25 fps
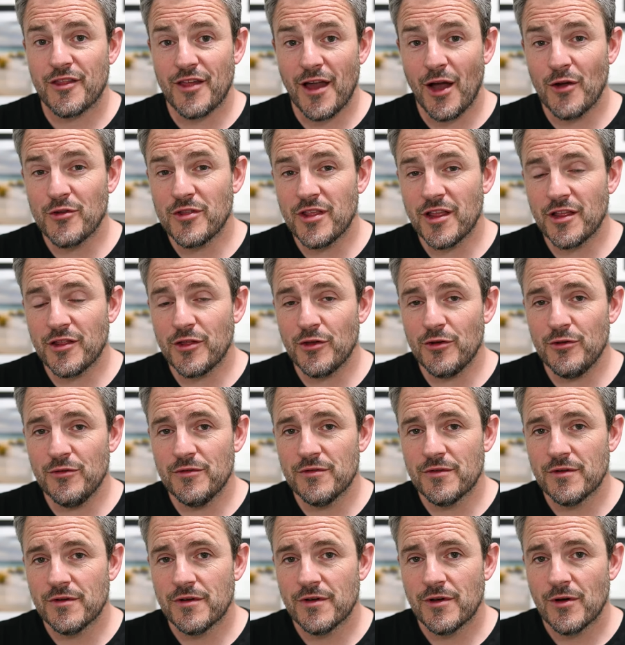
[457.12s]
How did I do?
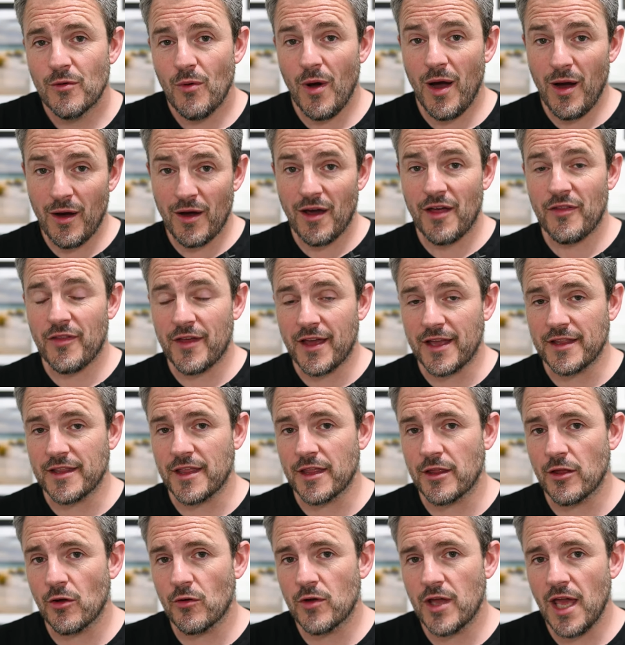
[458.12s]
Ah, I think I
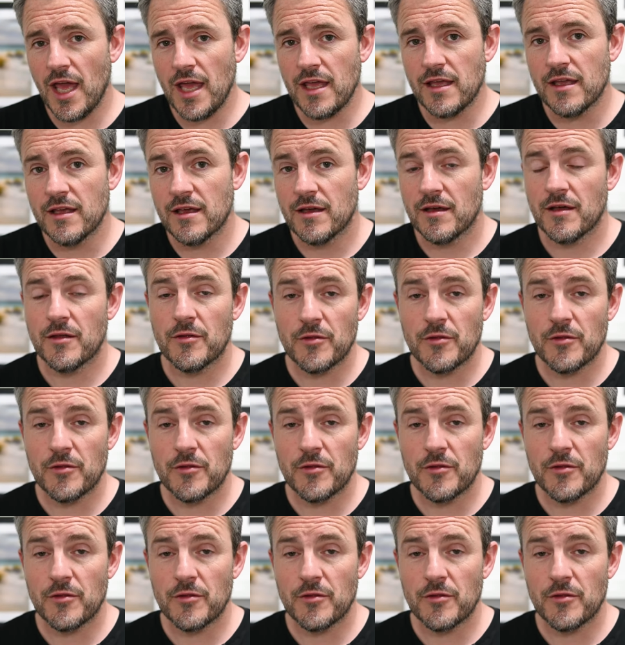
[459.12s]
did okay.